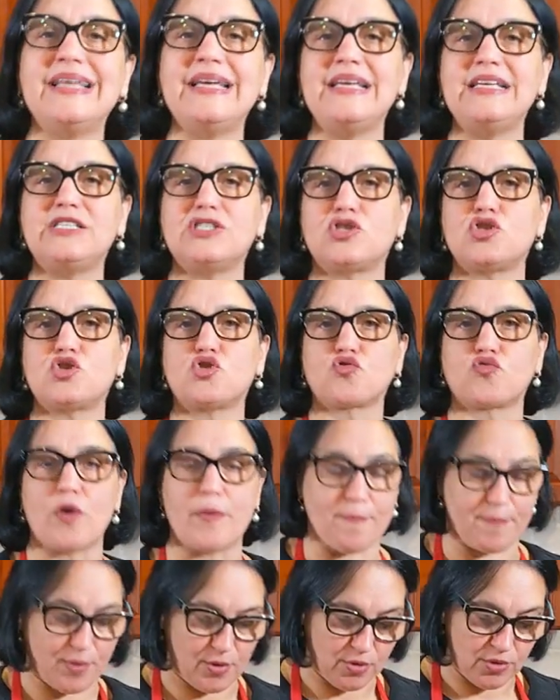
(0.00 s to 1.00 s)
least
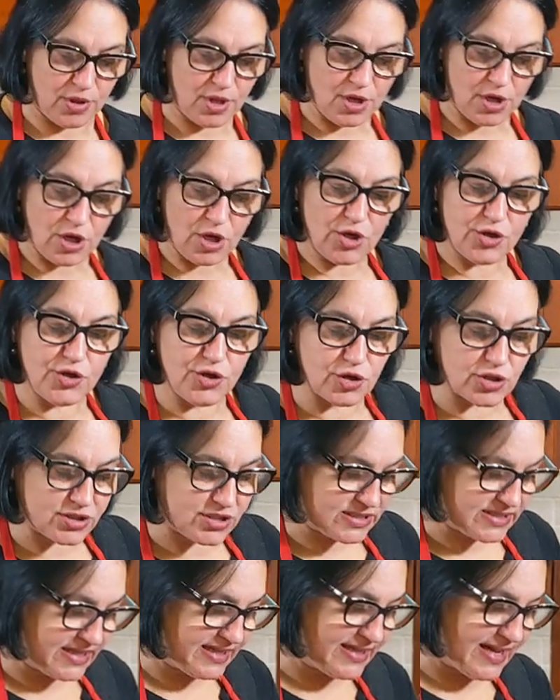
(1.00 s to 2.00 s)
triple. You'll
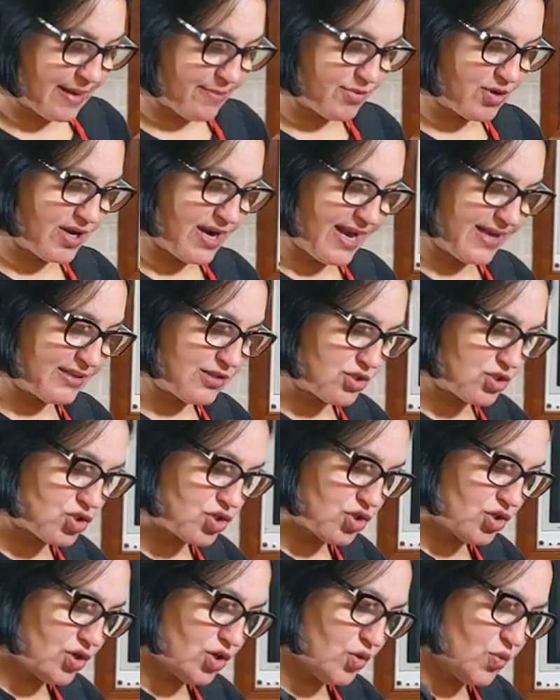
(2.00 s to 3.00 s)
see. Now I'm going to add the
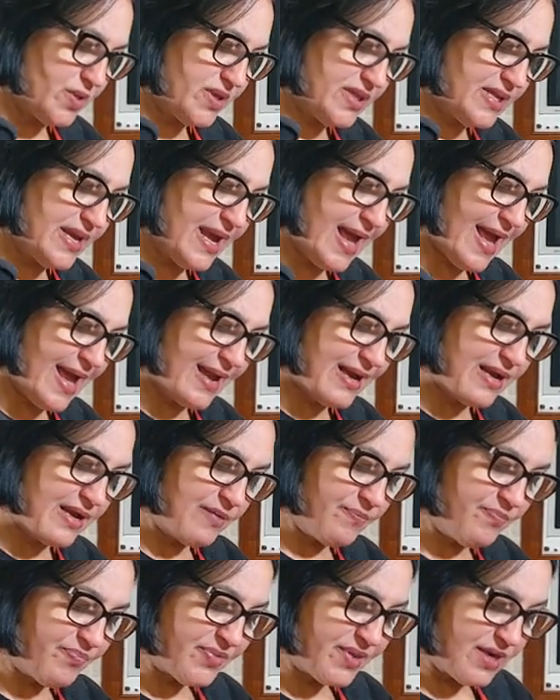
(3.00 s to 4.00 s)
sugar with the egg.
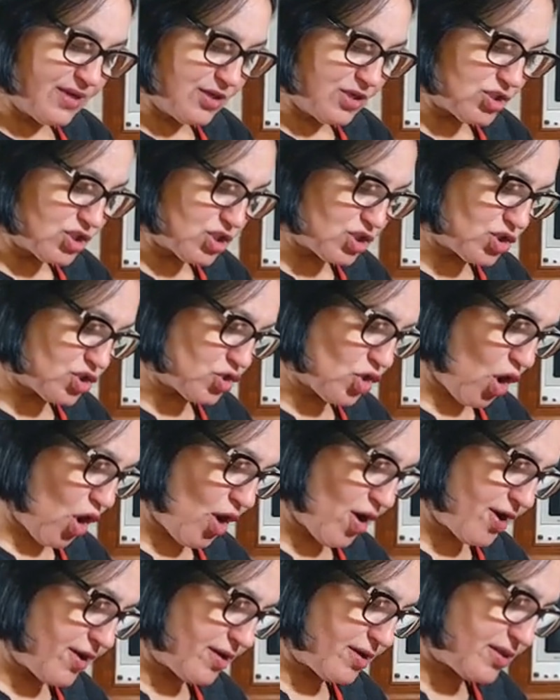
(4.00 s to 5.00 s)

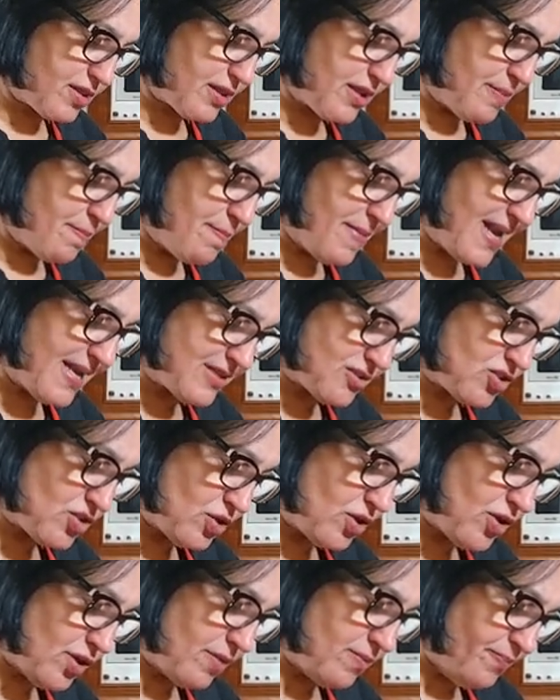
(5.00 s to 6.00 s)
Start the
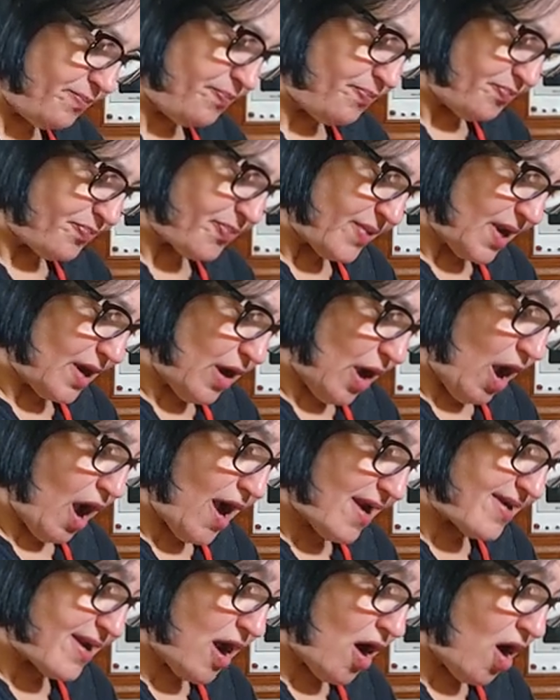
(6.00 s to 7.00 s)
mixer
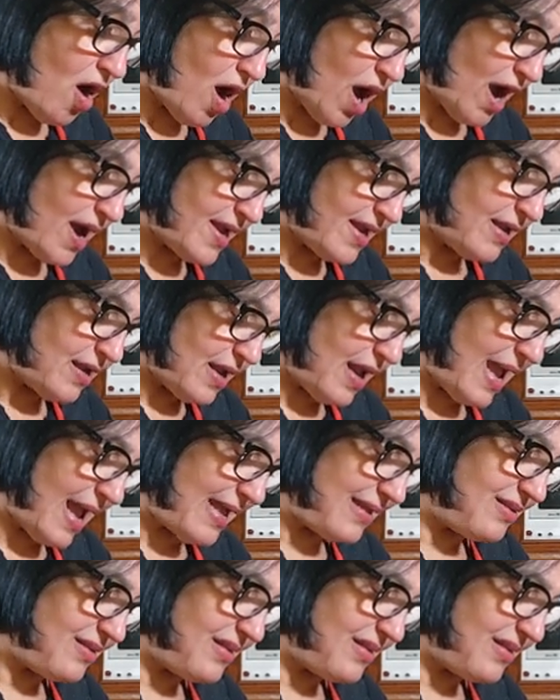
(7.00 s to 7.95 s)
on high and